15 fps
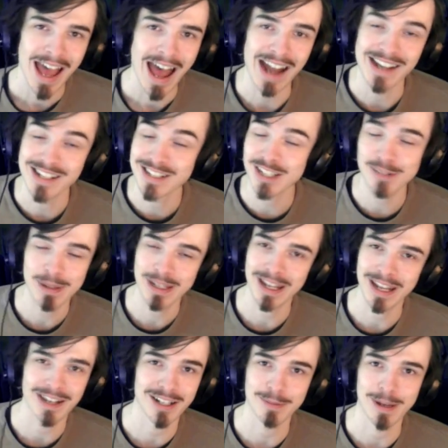And it's just been
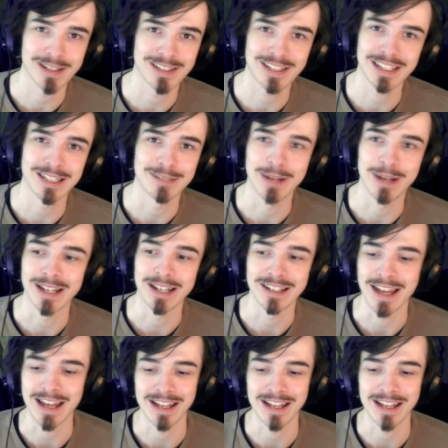getting under my skin, man.